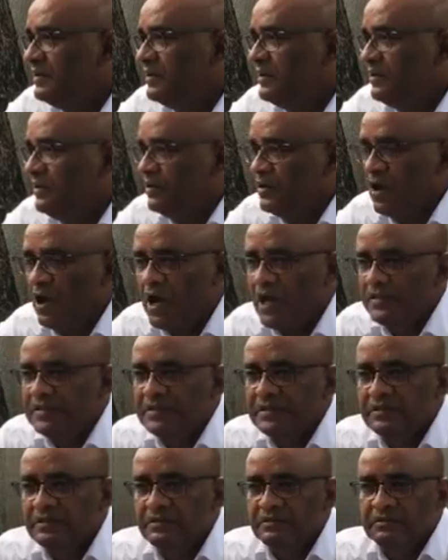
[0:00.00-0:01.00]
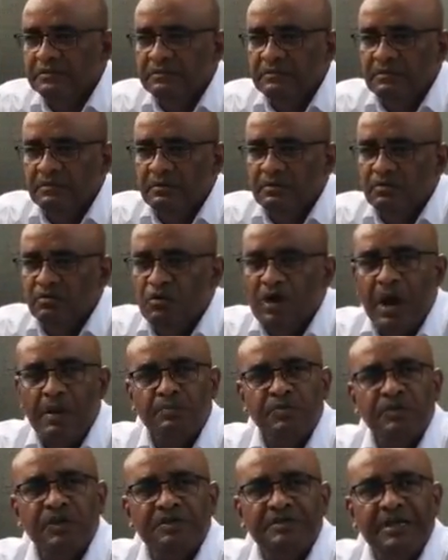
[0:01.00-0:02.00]
Not
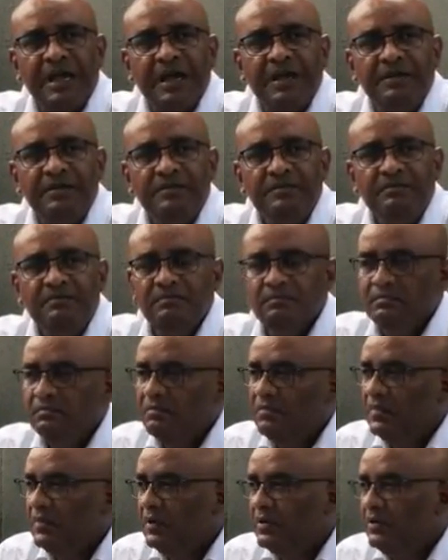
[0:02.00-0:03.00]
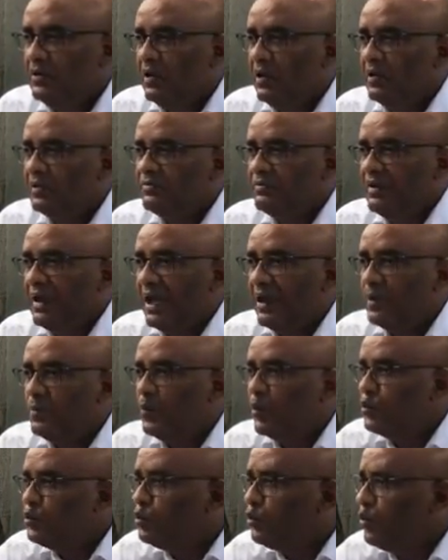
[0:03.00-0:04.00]
Ramjetan, not
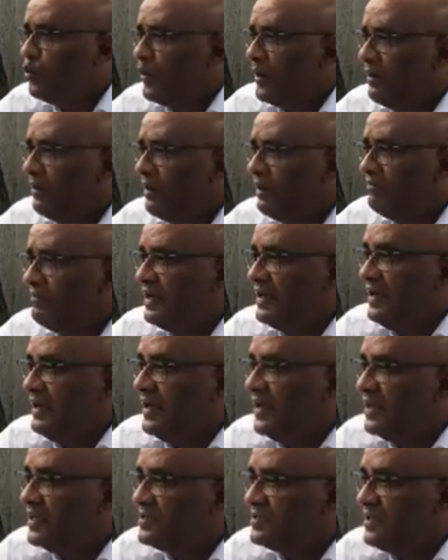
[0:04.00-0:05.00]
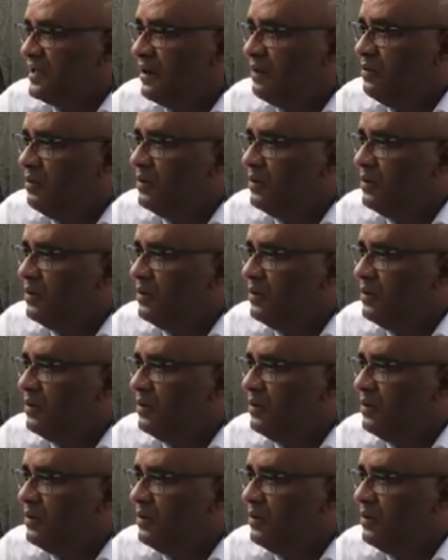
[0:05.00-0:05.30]
Nagamutu, wherever he is now.